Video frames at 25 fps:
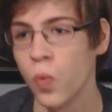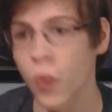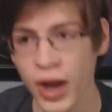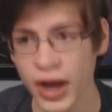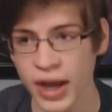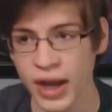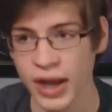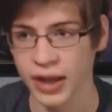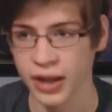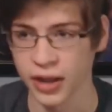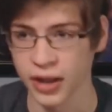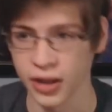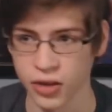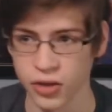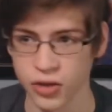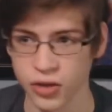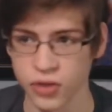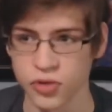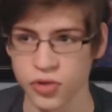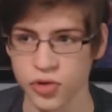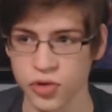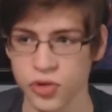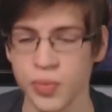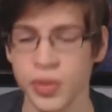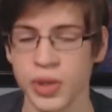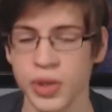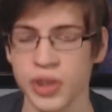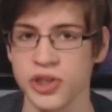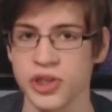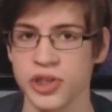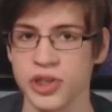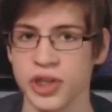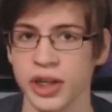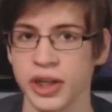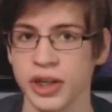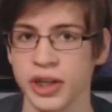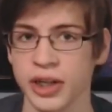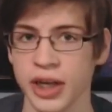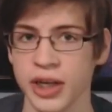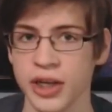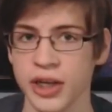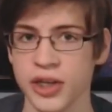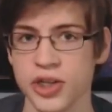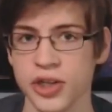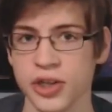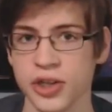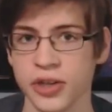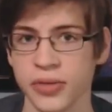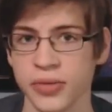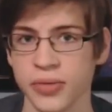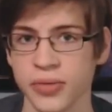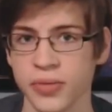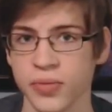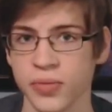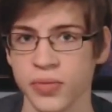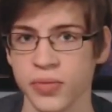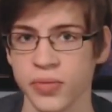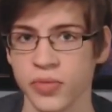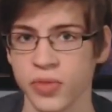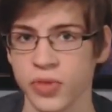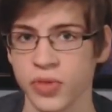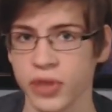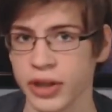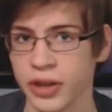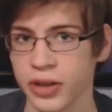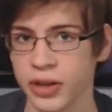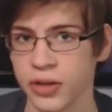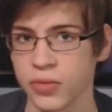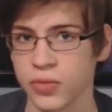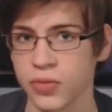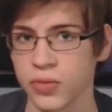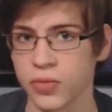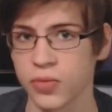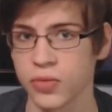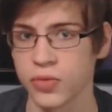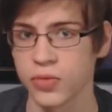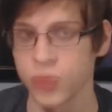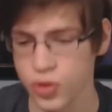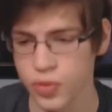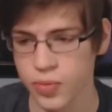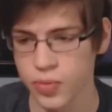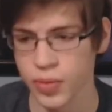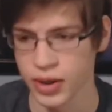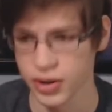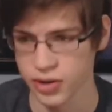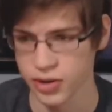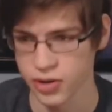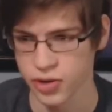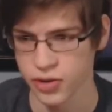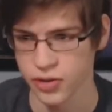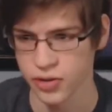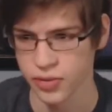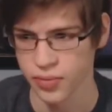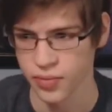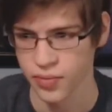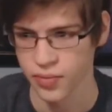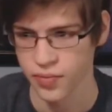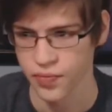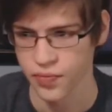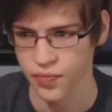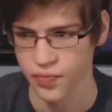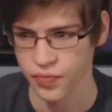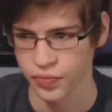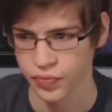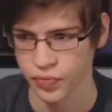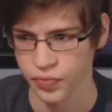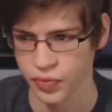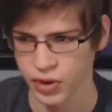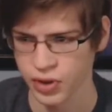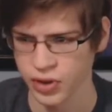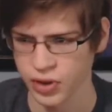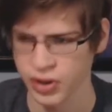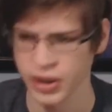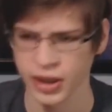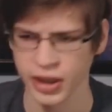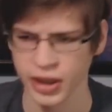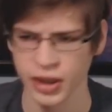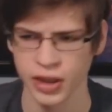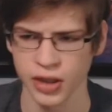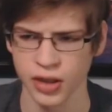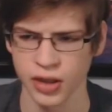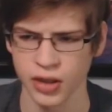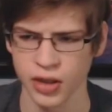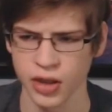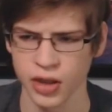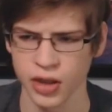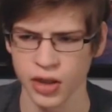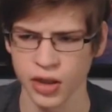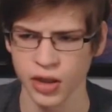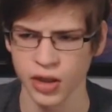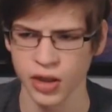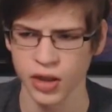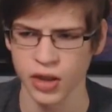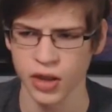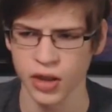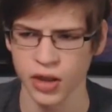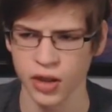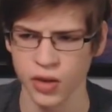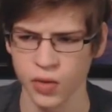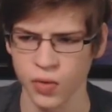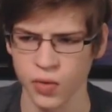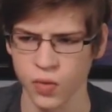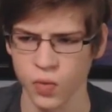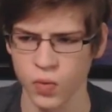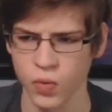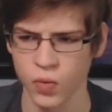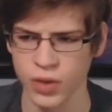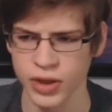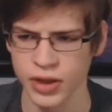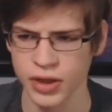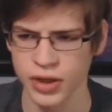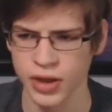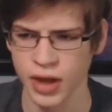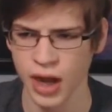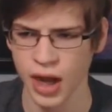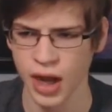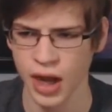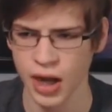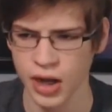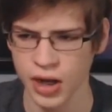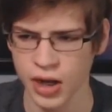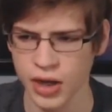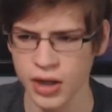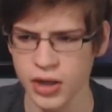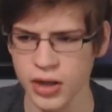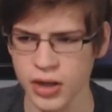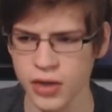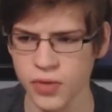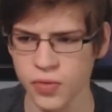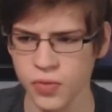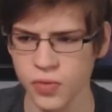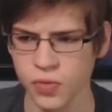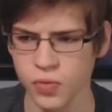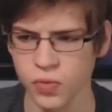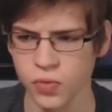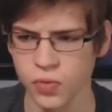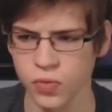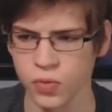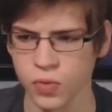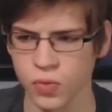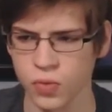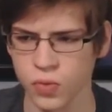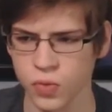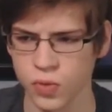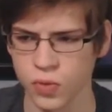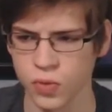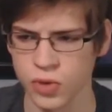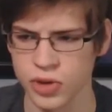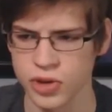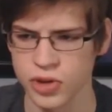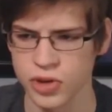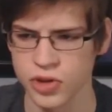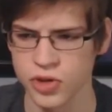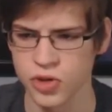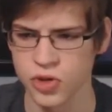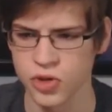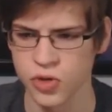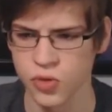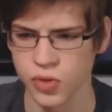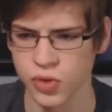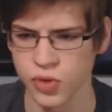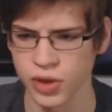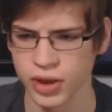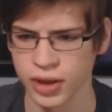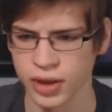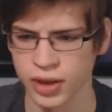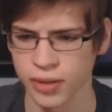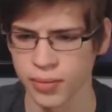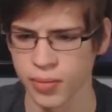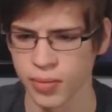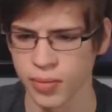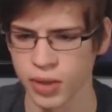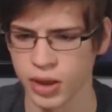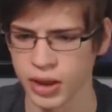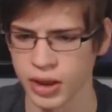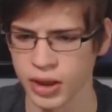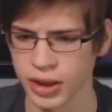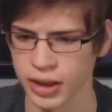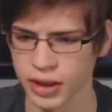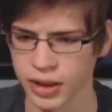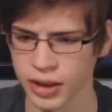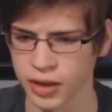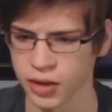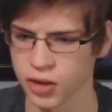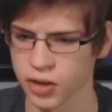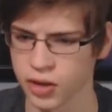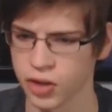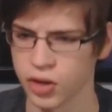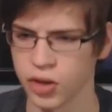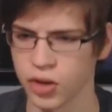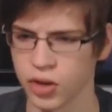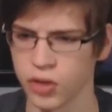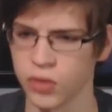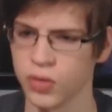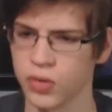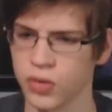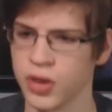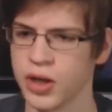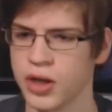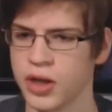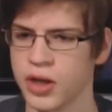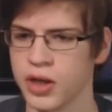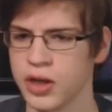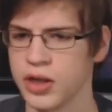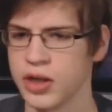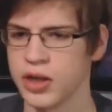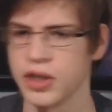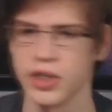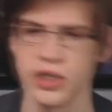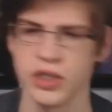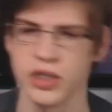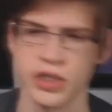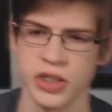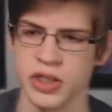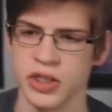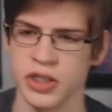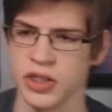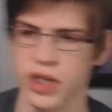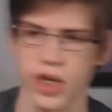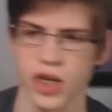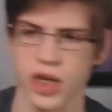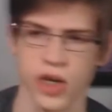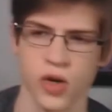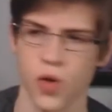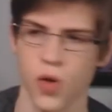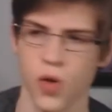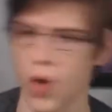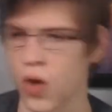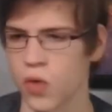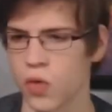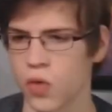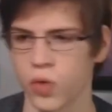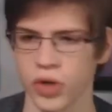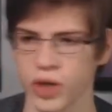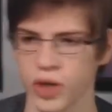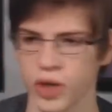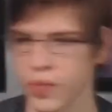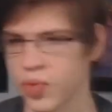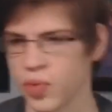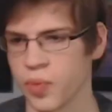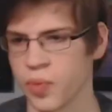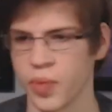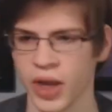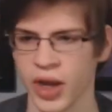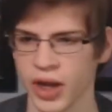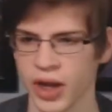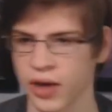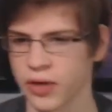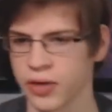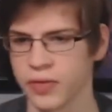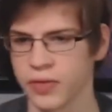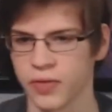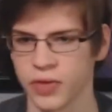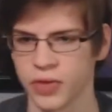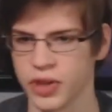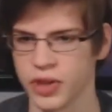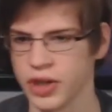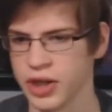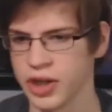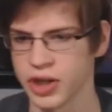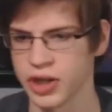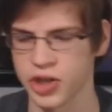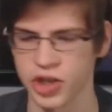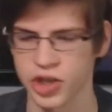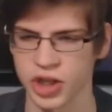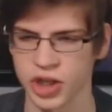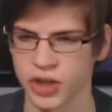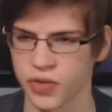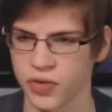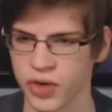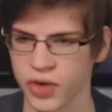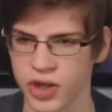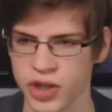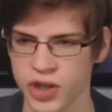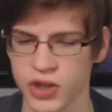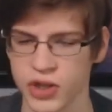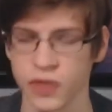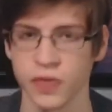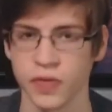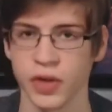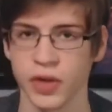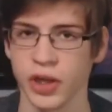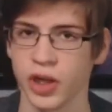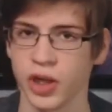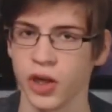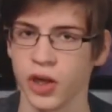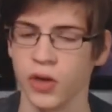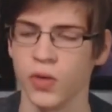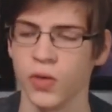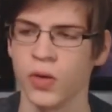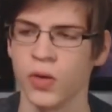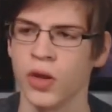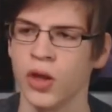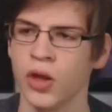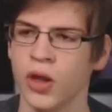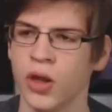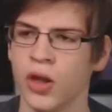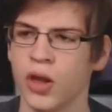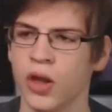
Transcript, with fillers: way too much dedication. Like, too much. Okay, when I was doing my, you know, is Nintendo already prepared for the next generation video,